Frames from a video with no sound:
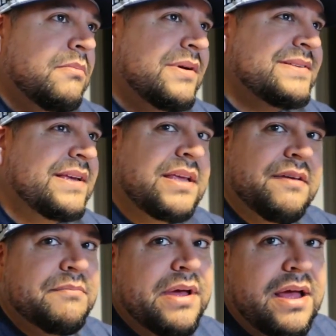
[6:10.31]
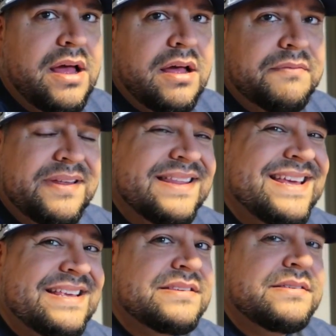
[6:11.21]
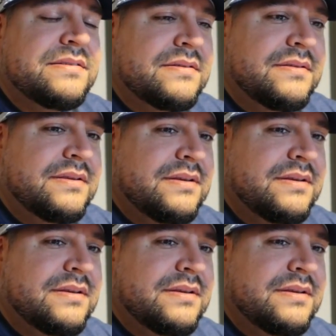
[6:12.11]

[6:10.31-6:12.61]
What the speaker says: But I say give him a half, at least.